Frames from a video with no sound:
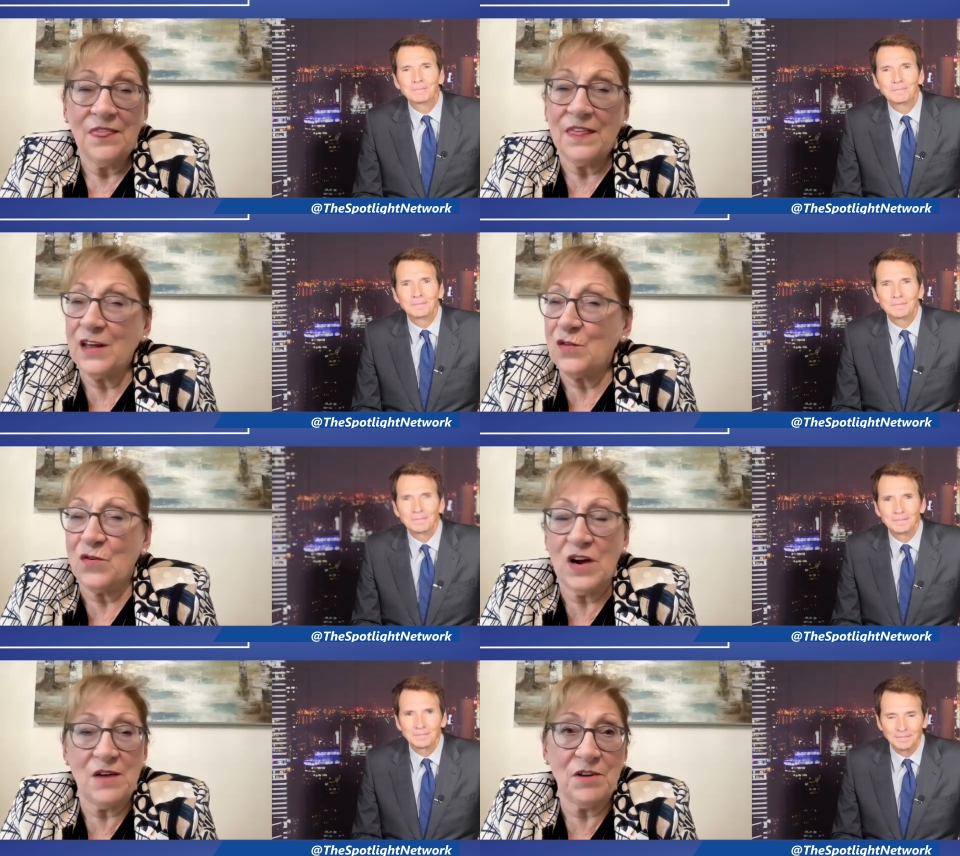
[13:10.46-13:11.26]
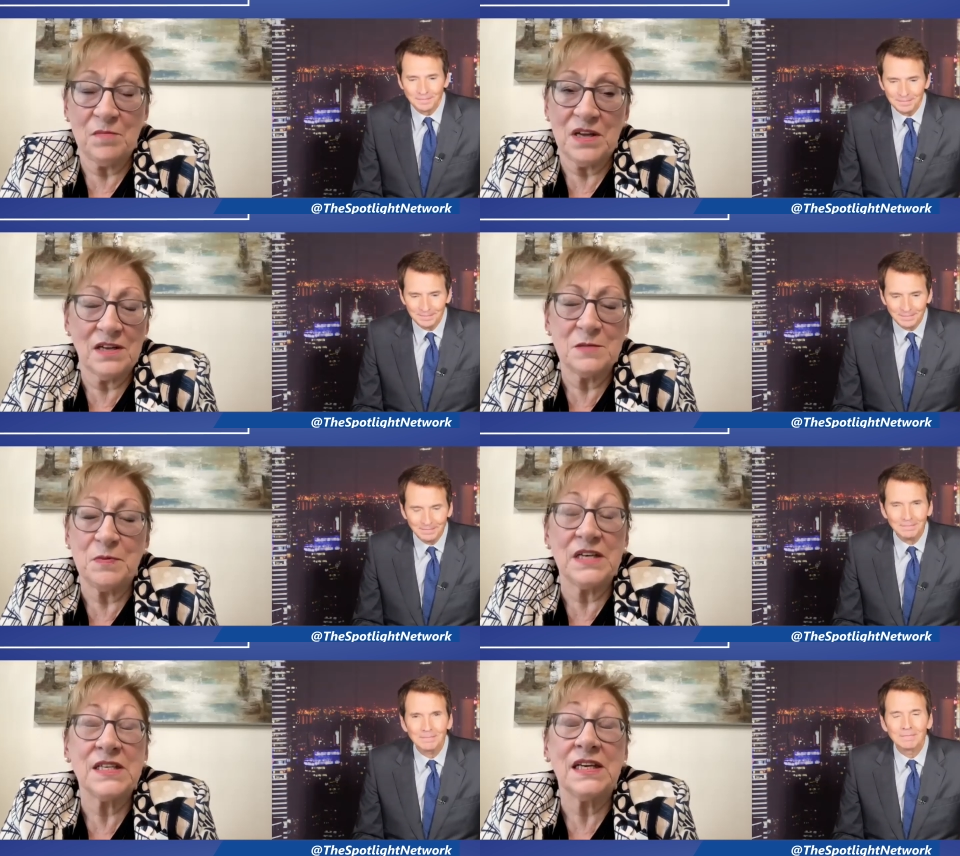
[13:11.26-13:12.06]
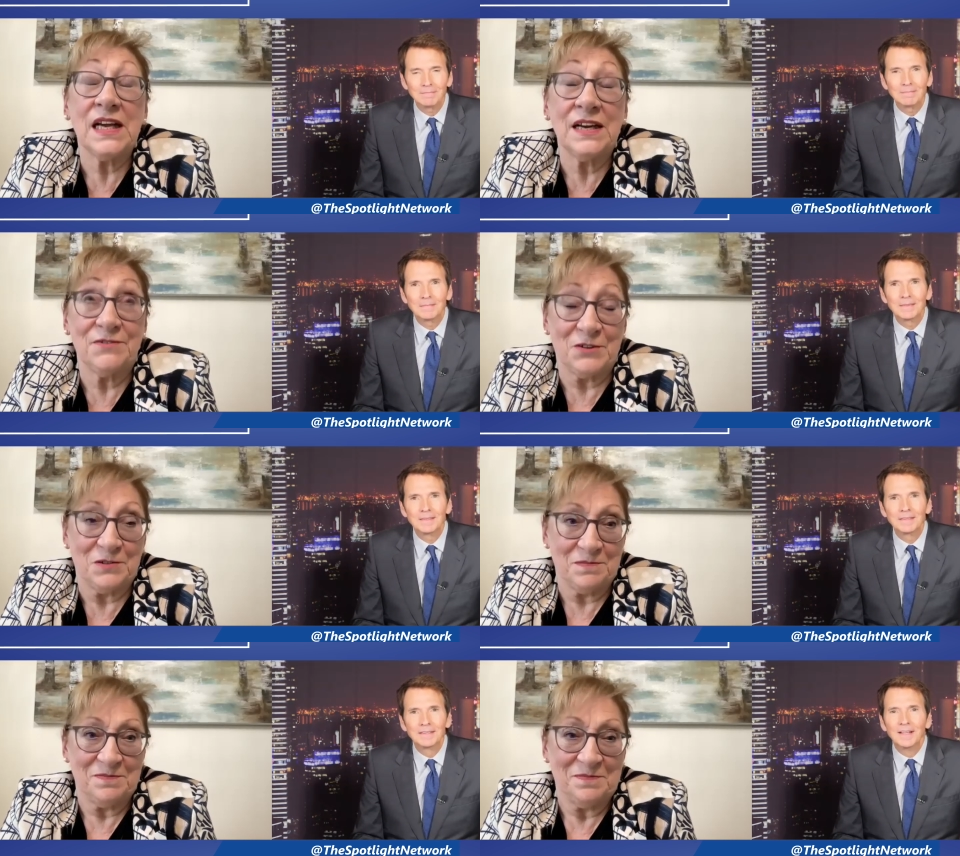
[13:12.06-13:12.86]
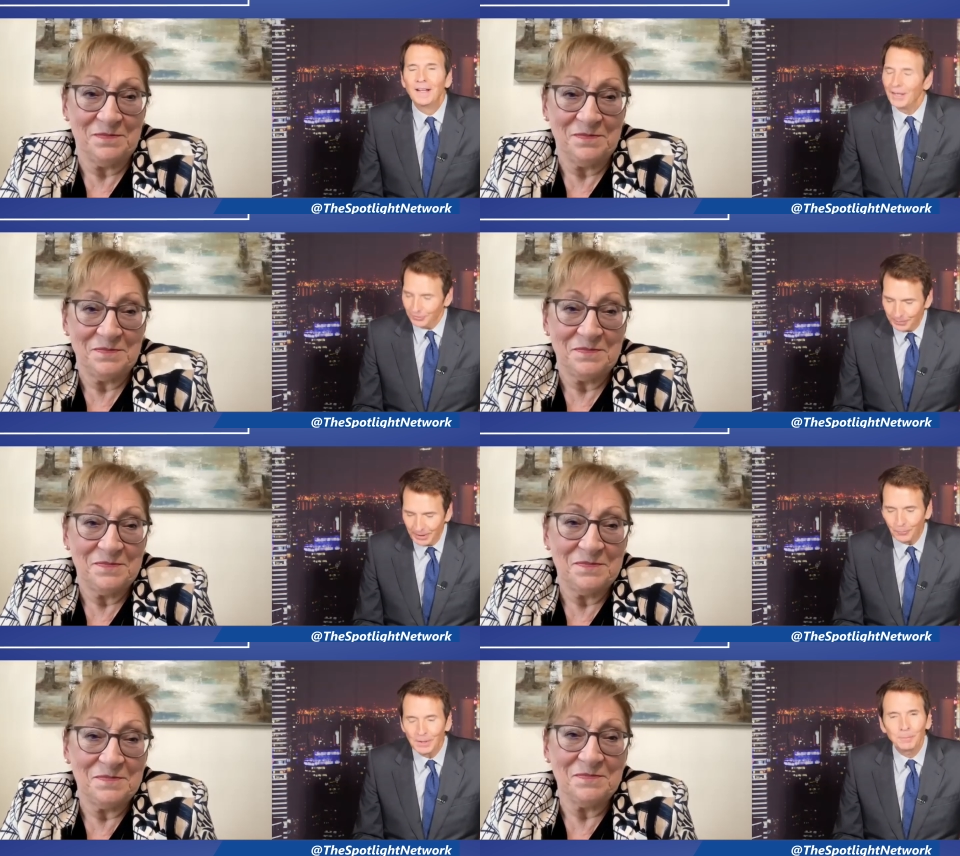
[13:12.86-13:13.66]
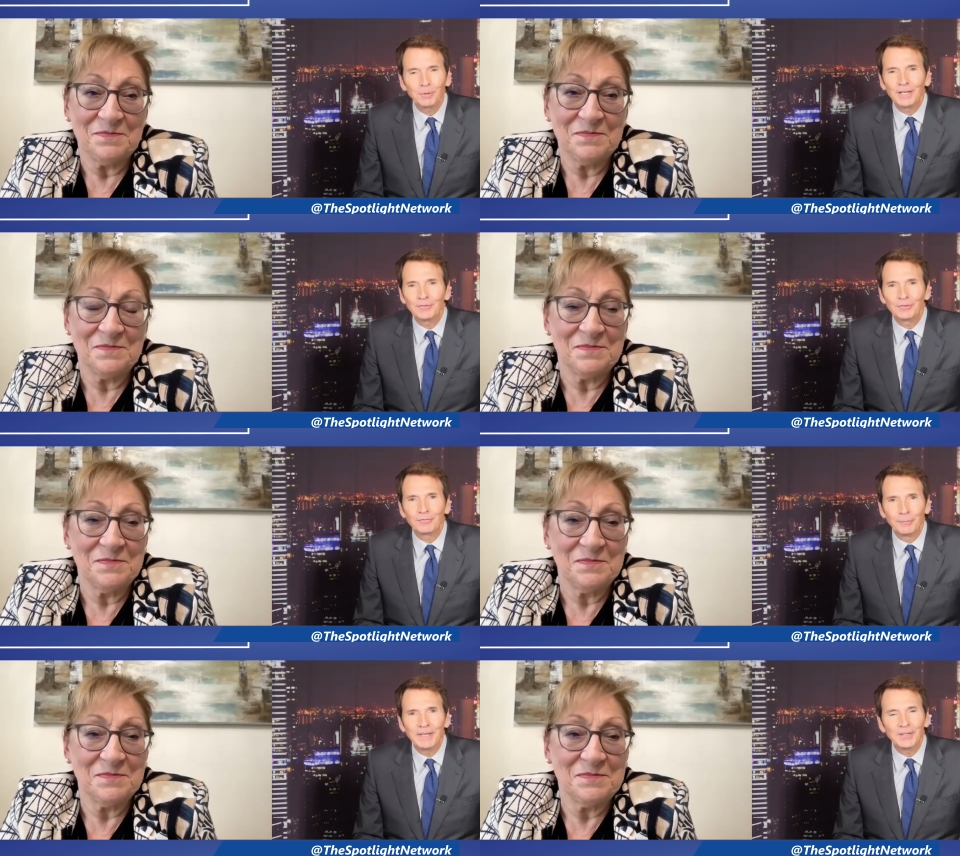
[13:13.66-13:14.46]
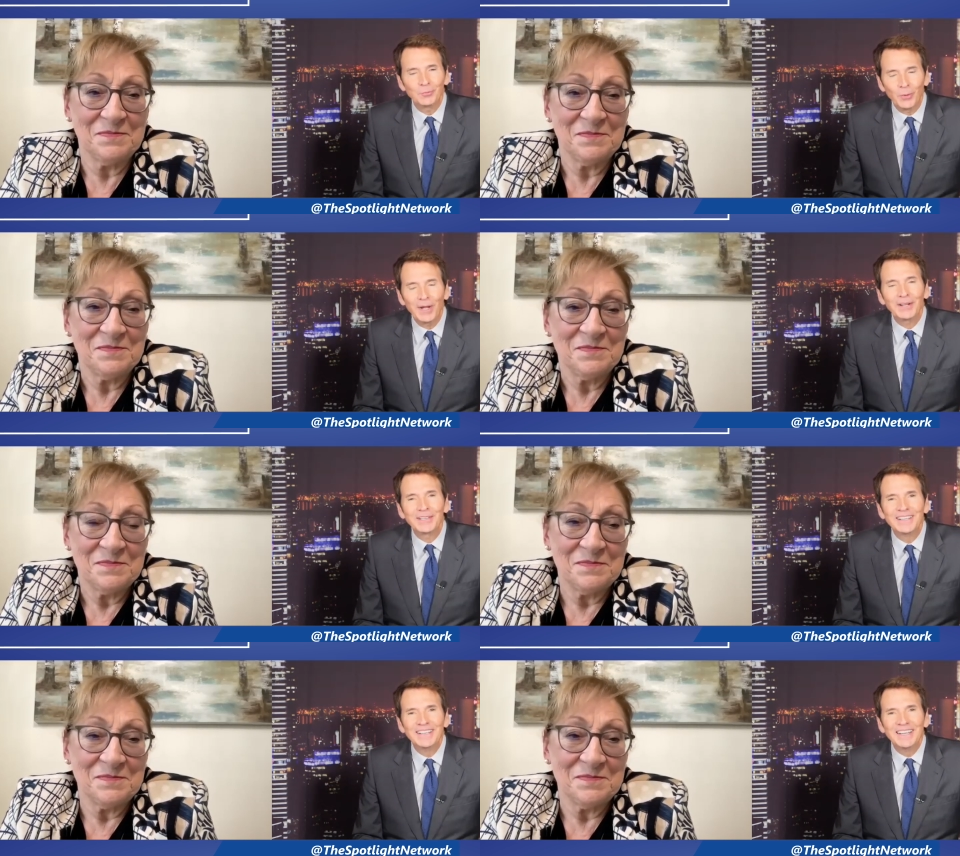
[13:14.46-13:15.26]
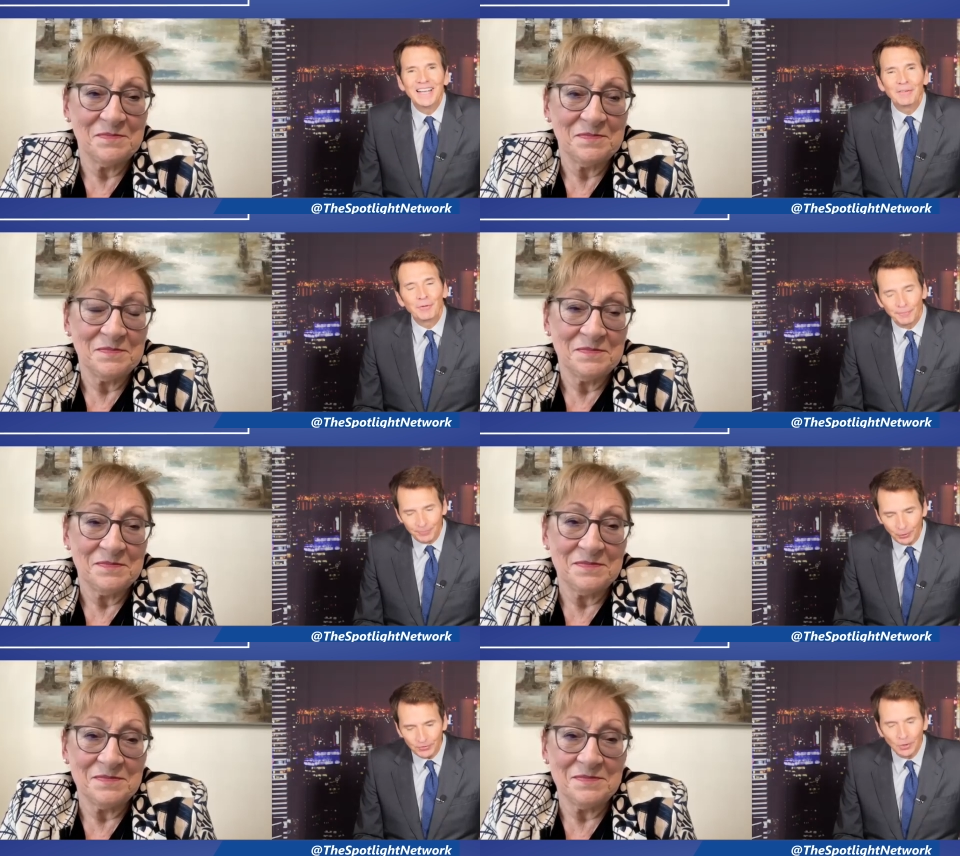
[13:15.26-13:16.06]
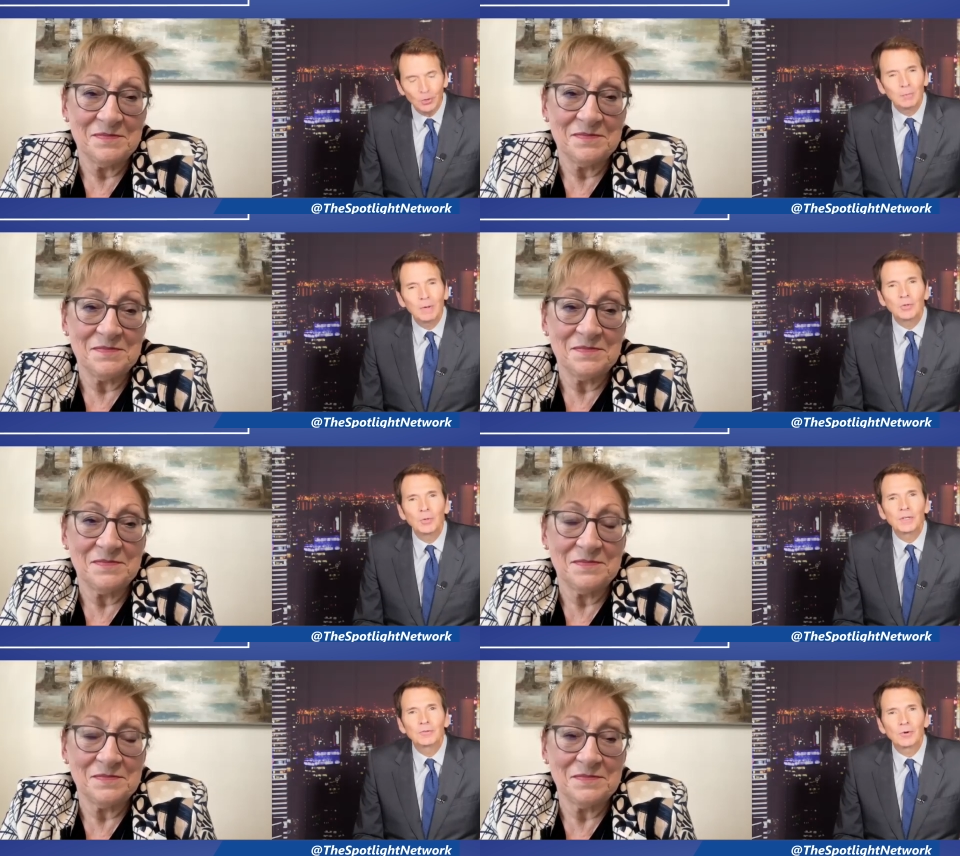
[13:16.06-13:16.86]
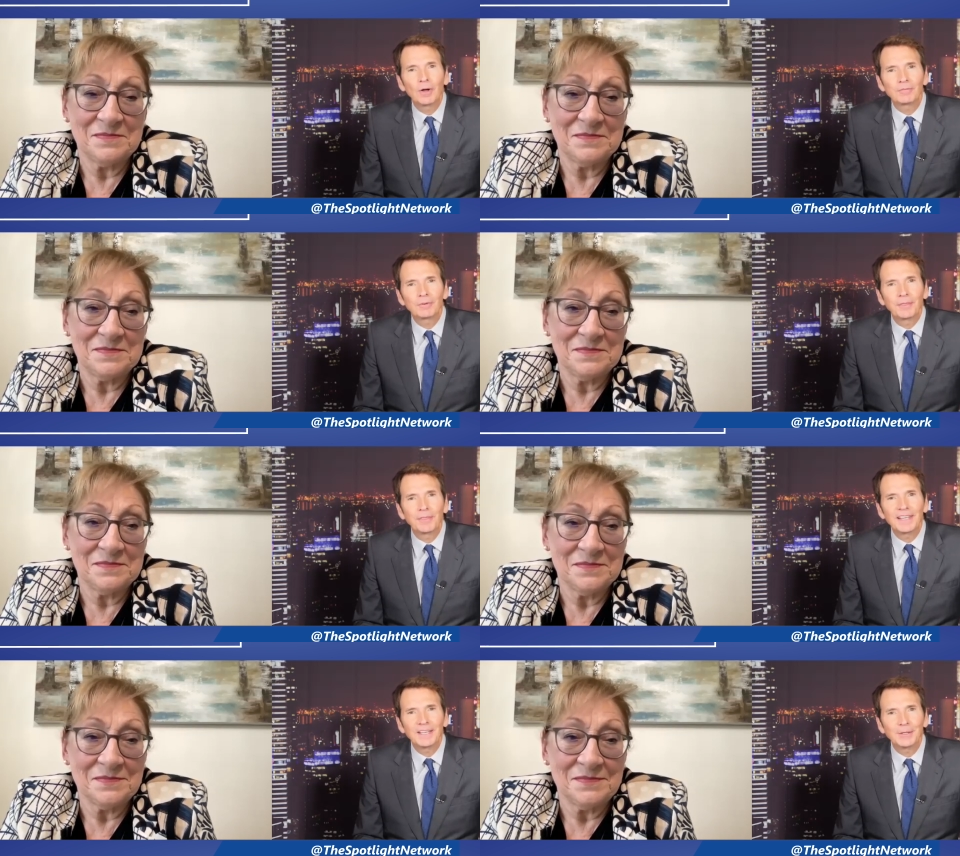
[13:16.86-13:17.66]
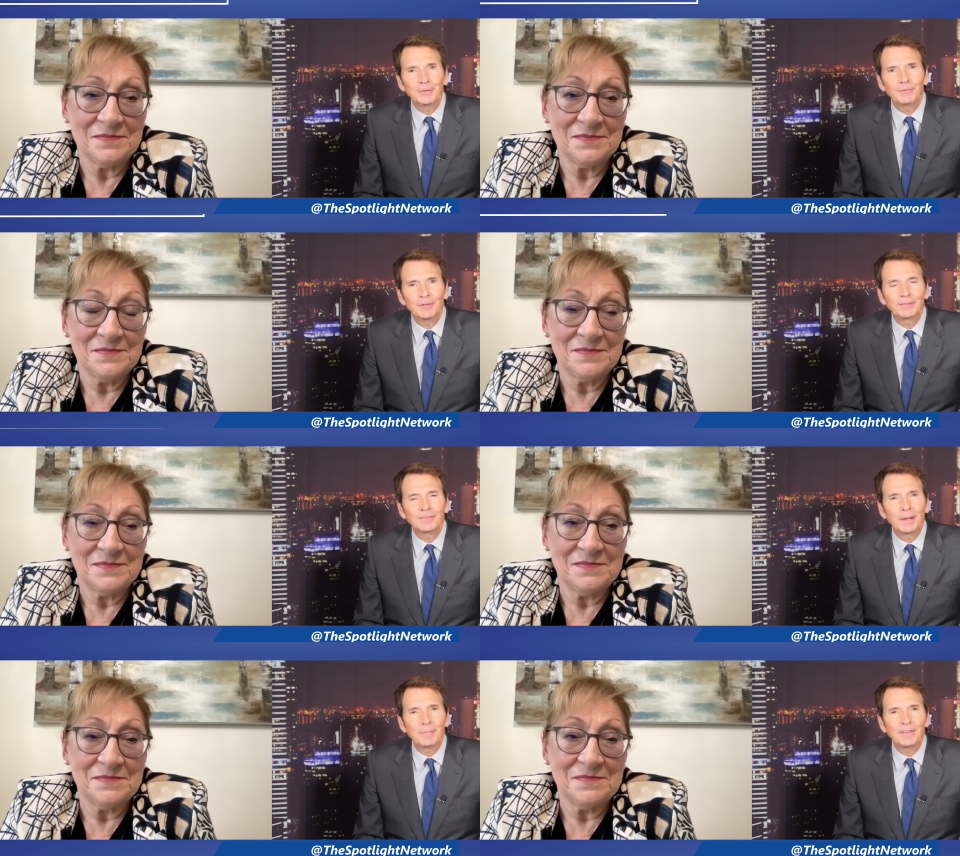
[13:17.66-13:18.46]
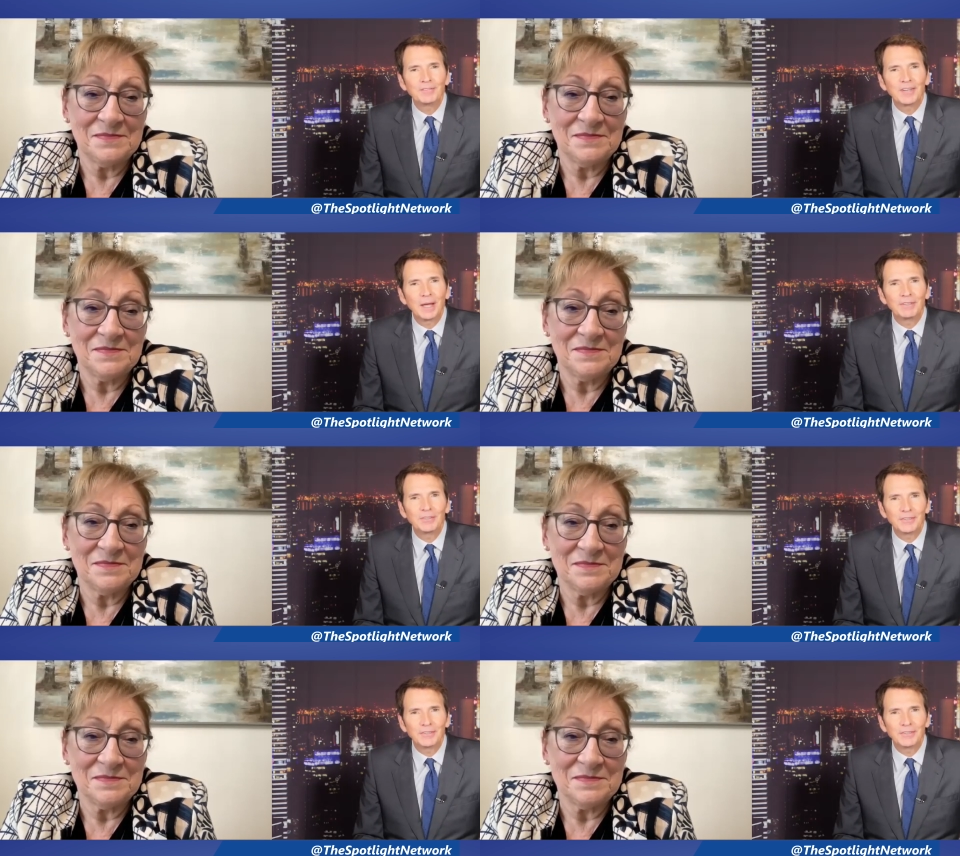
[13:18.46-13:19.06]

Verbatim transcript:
Speaker 1: Thank you for having me. It's been delightful.
Speaker 2: It's been a real pleasure for me as well. And for the folks at home, I'm Logan Crawford, thanking you for your time this time. Until